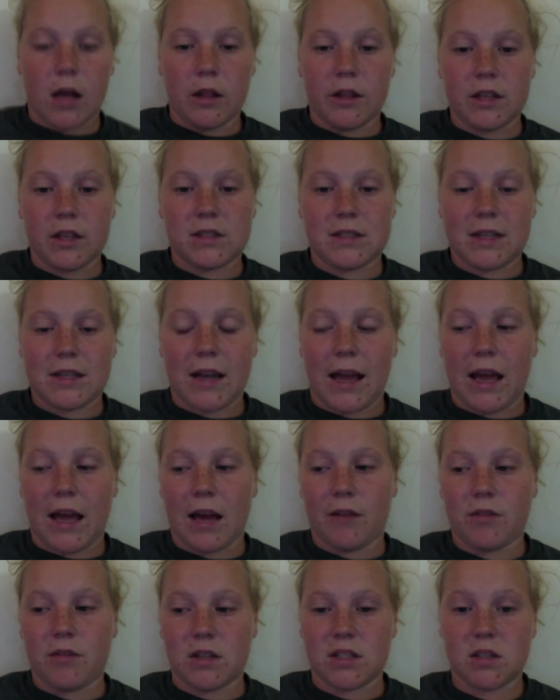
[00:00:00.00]
Listed, I
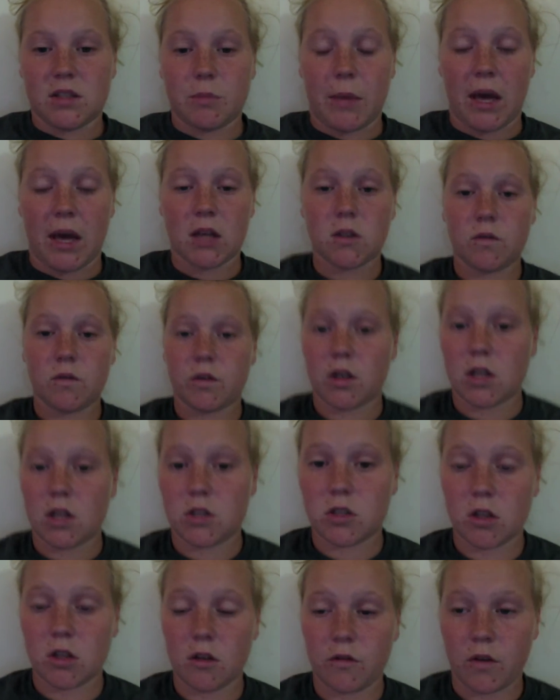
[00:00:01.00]
have the specs for
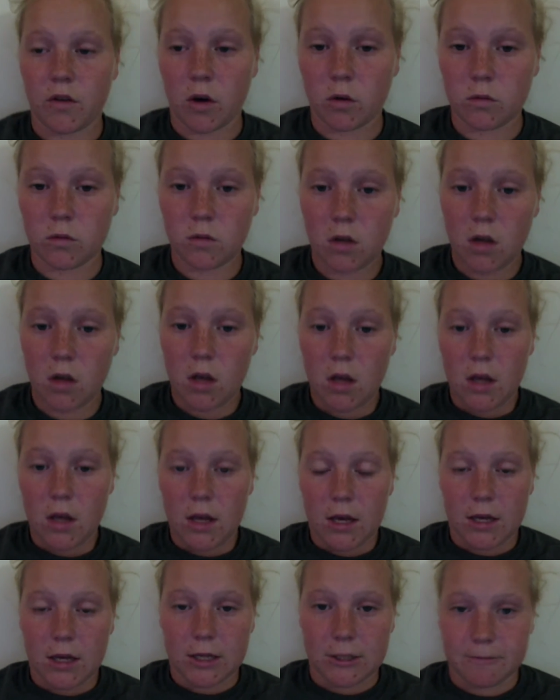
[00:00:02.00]
each of the phone.
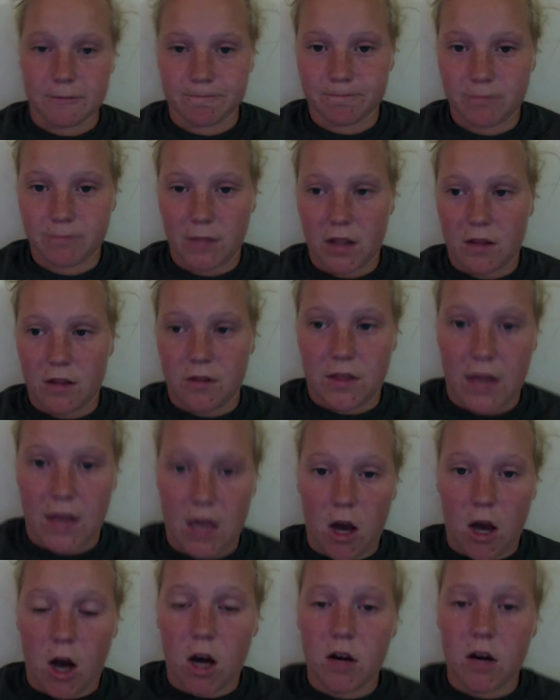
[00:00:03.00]

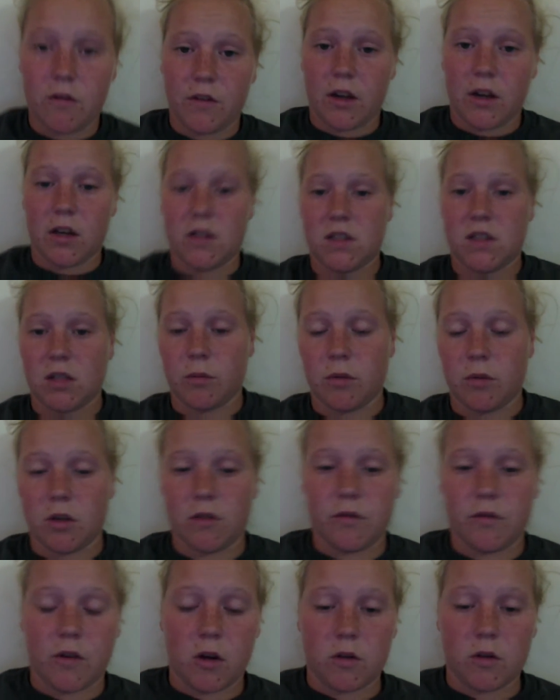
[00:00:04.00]
They are very
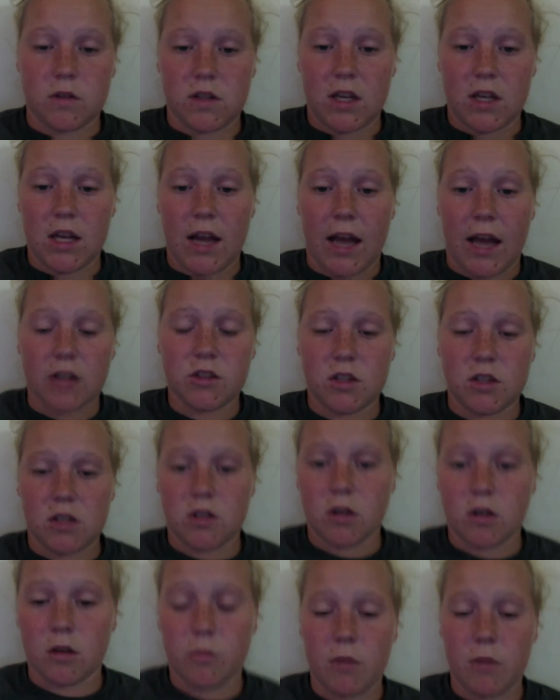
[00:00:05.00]
similar phones. It actually
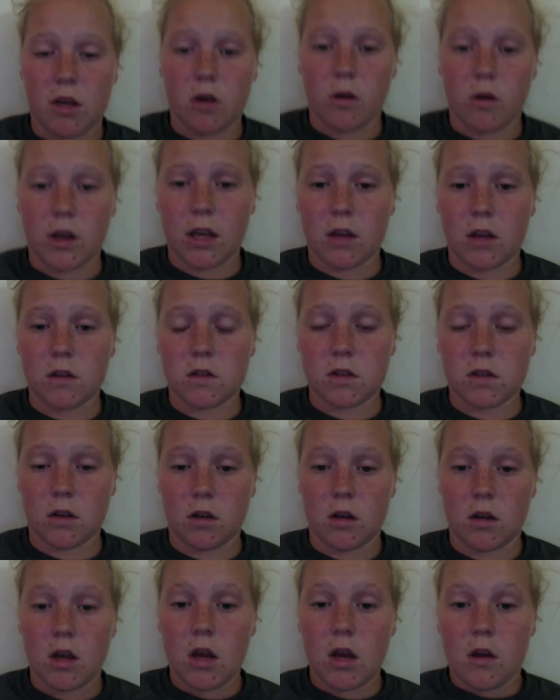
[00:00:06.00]
took me going
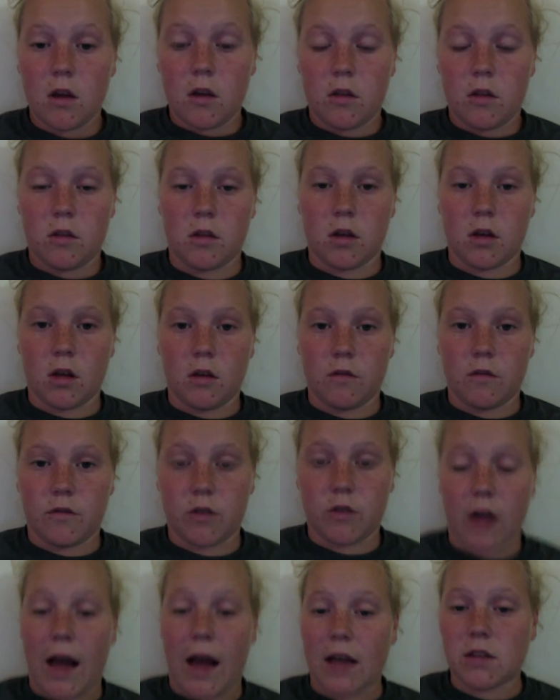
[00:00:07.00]
into the
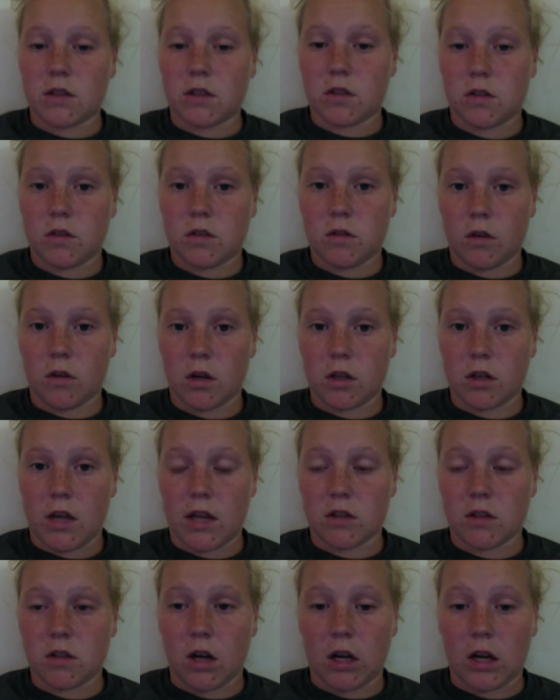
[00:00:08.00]
Verizon store
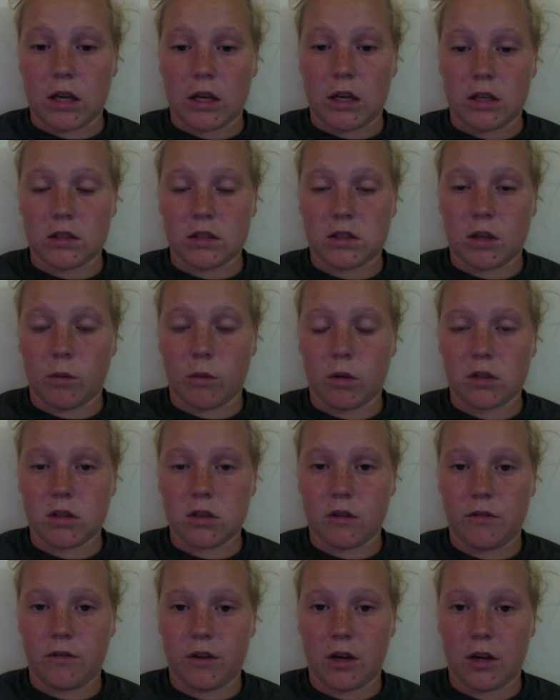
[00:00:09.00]
and talking to someone
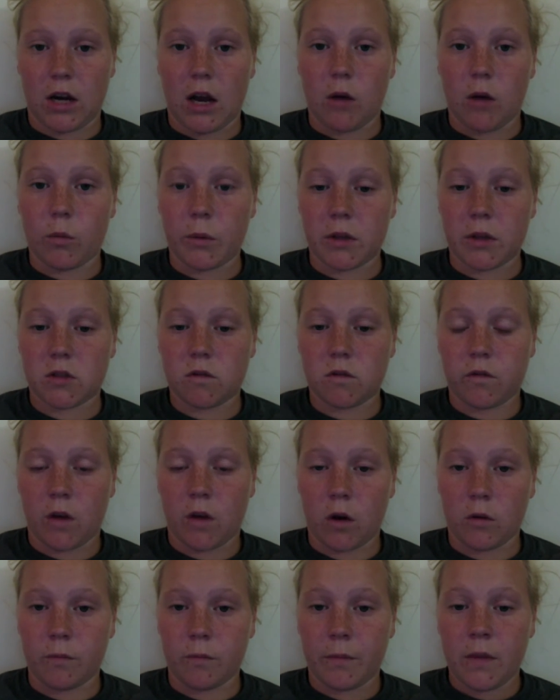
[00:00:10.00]
to figure out which
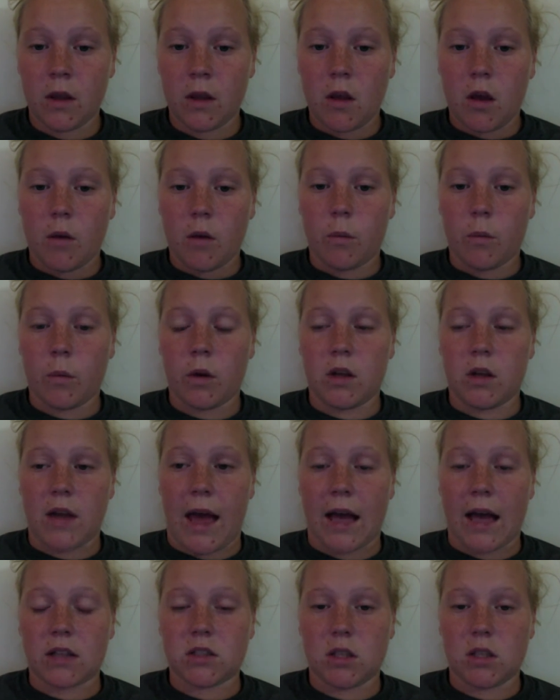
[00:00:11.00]
phone would
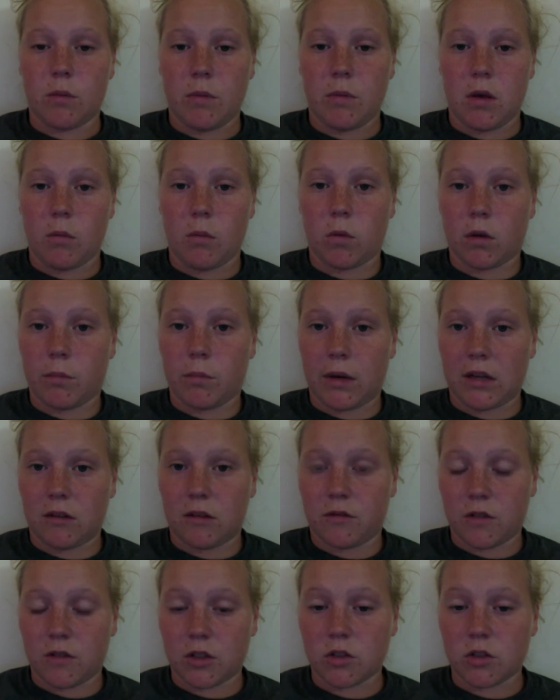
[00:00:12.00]
actually be more
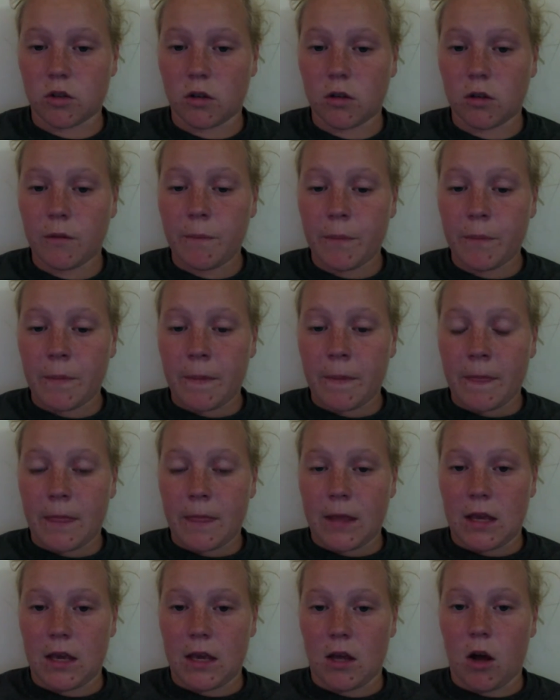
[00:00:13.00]
beneficial.
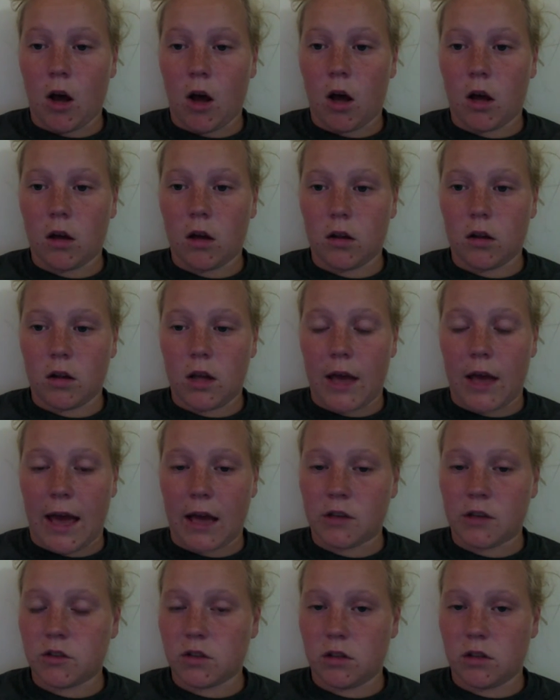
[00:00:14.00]
It all
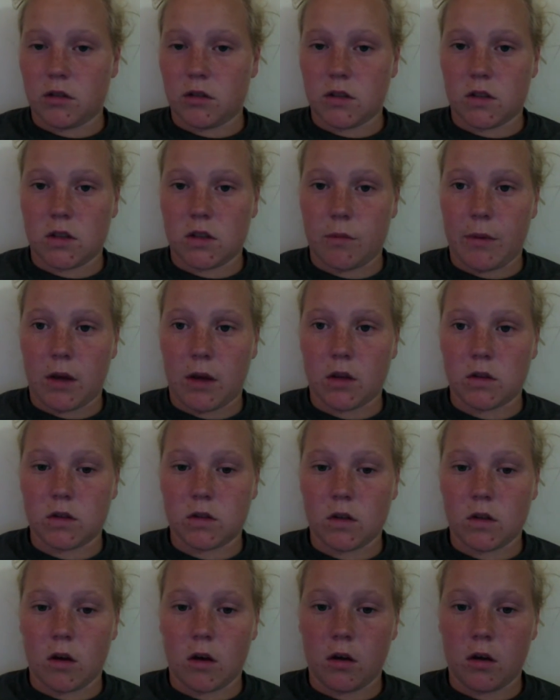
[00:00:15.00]
actually just
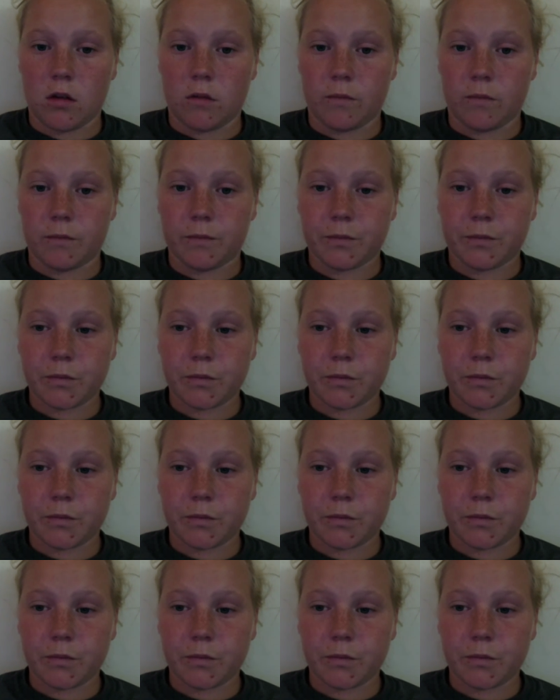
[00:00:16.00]
depends on